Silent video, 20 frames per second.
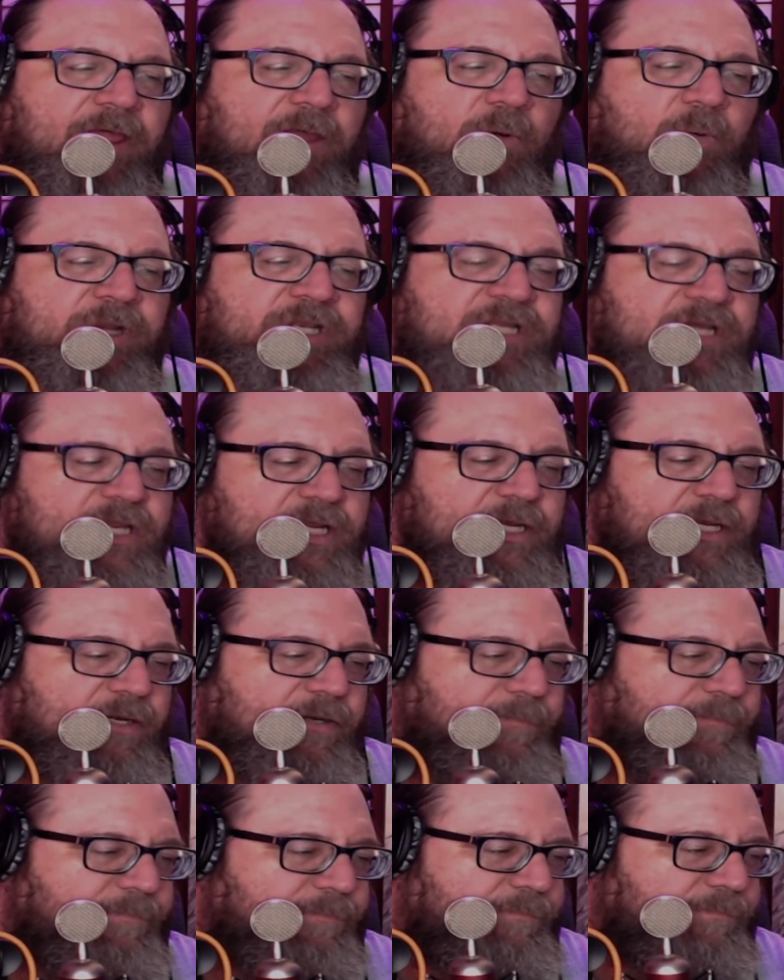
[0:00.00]
we did it.
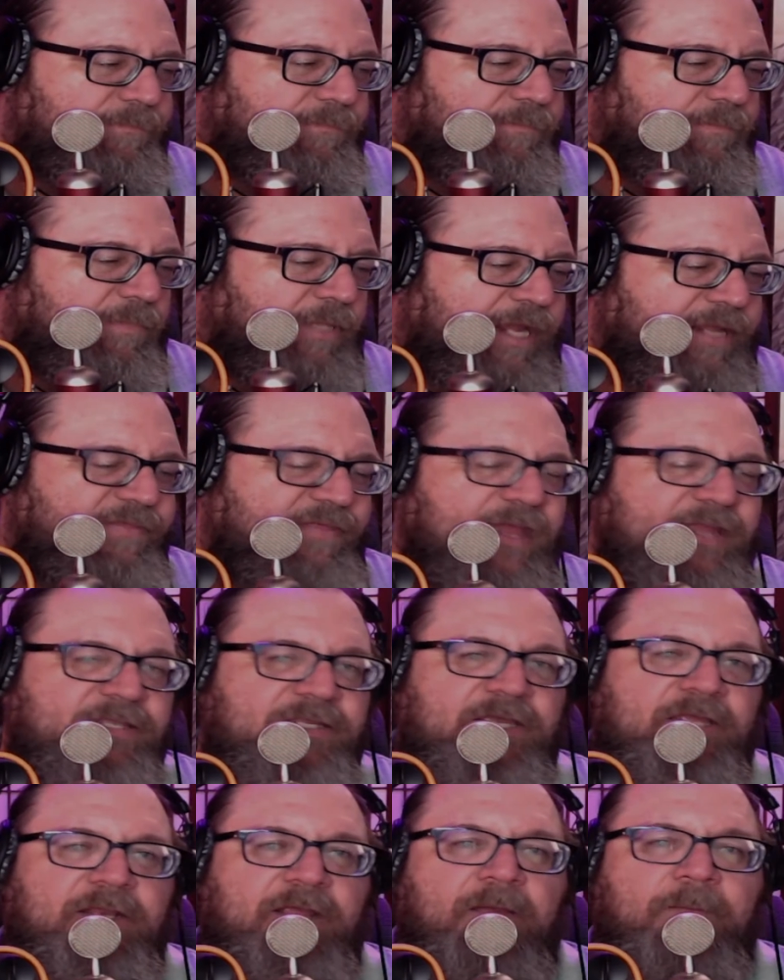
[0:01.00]
Like, they
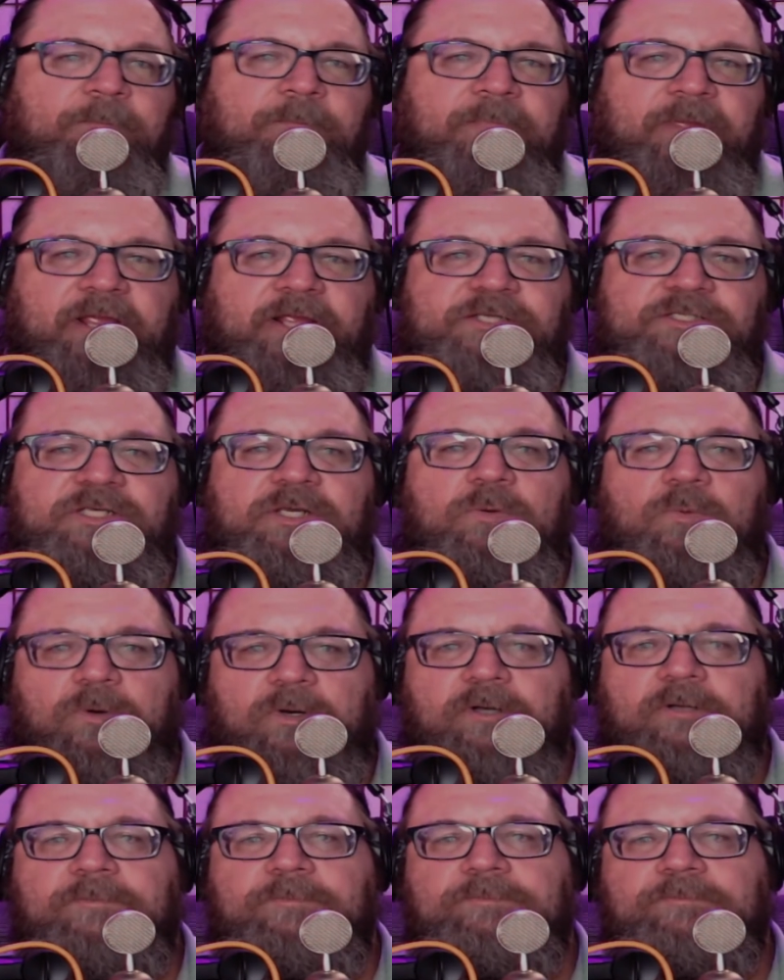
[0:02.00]
did amazing
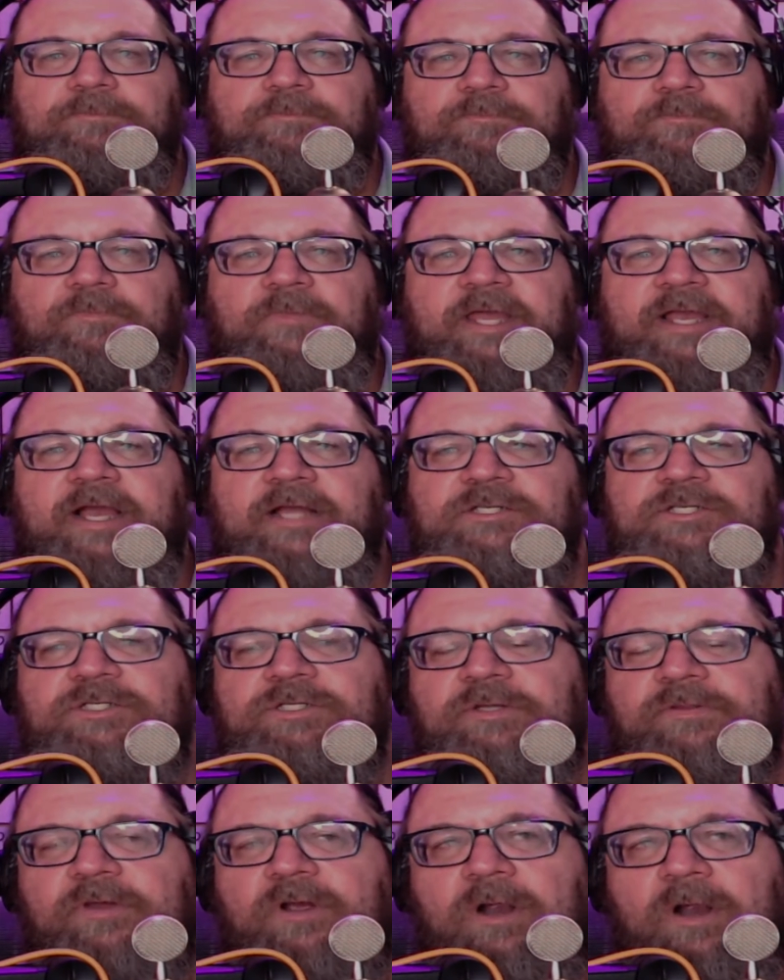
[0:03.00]
work. They got to
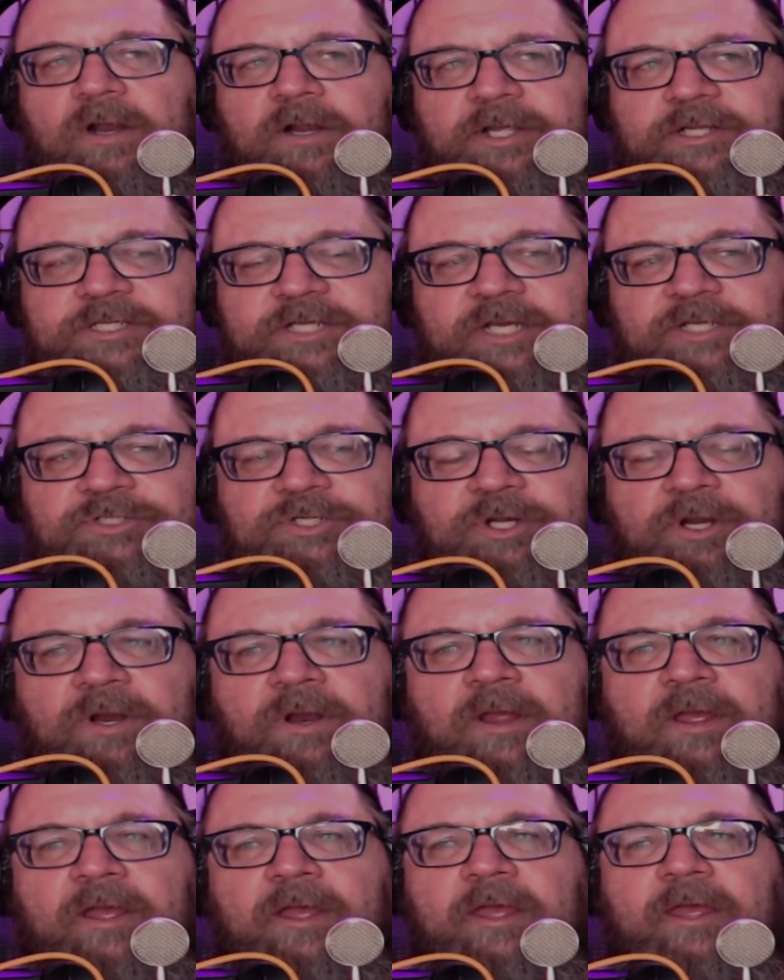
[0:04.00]
do their architecture.
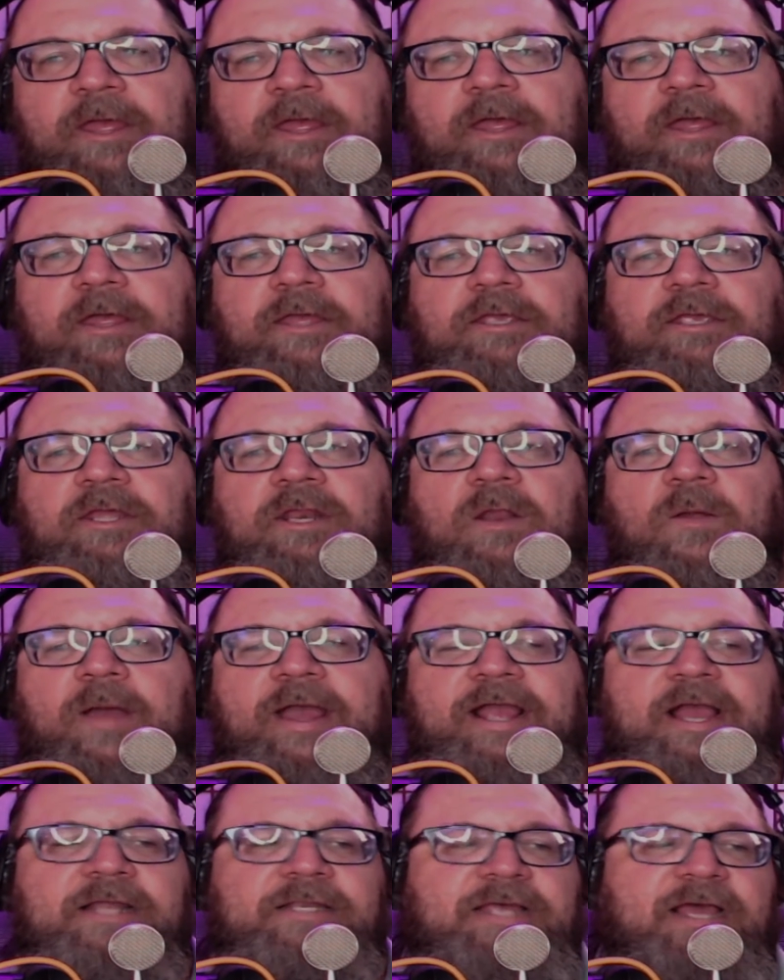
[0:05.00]

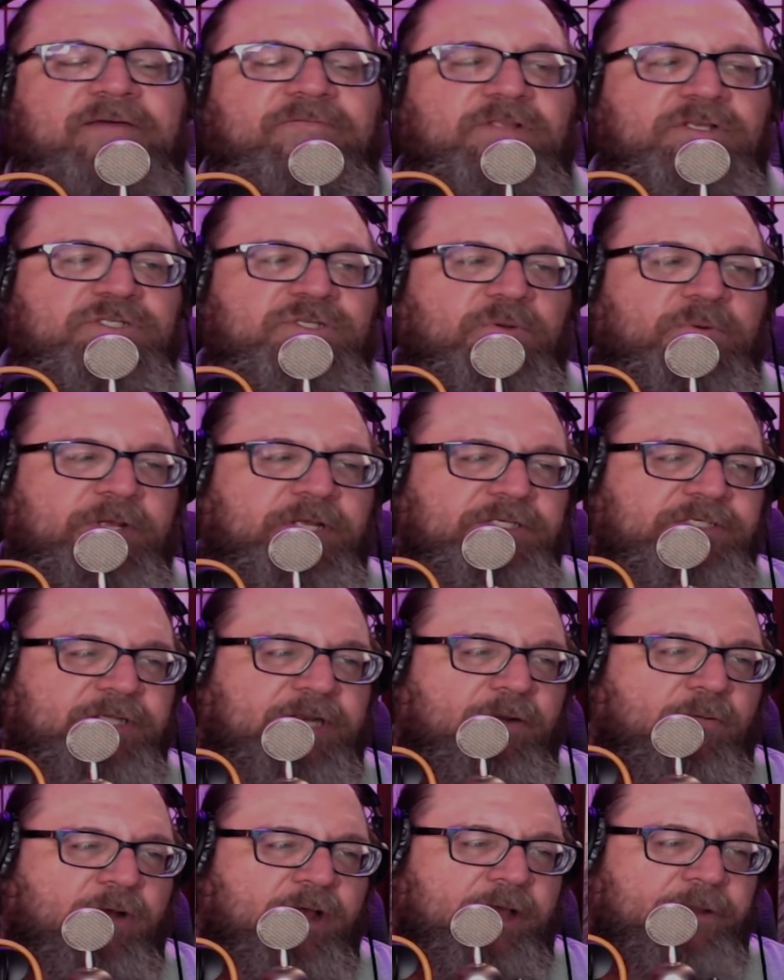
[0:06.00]
I got to have the soils that
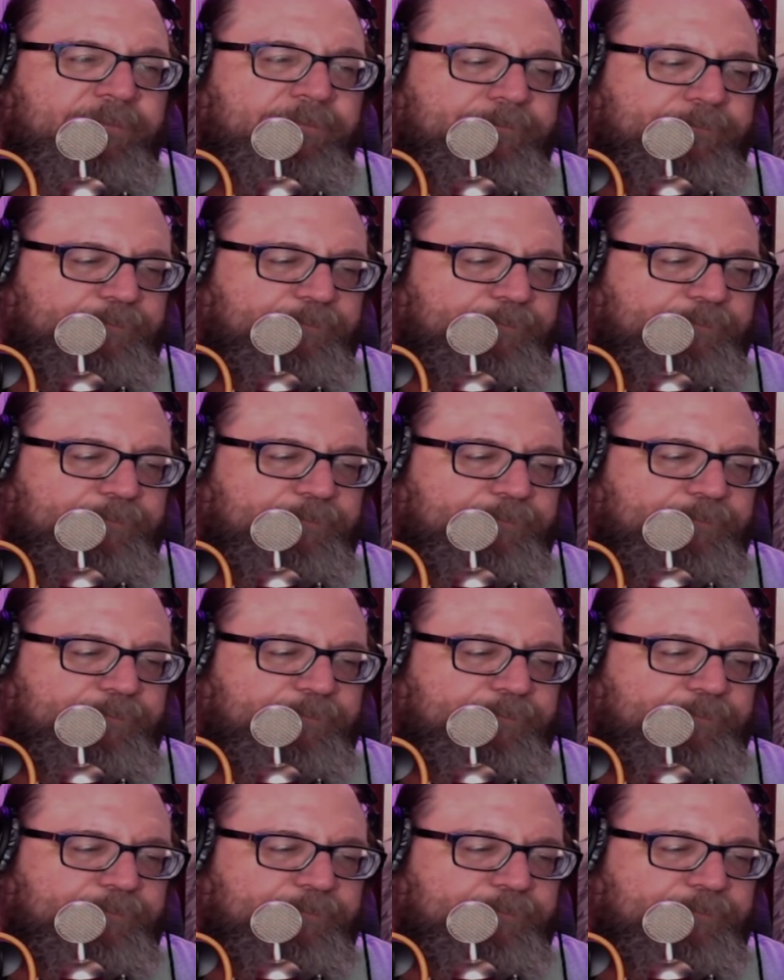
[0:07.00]
I want.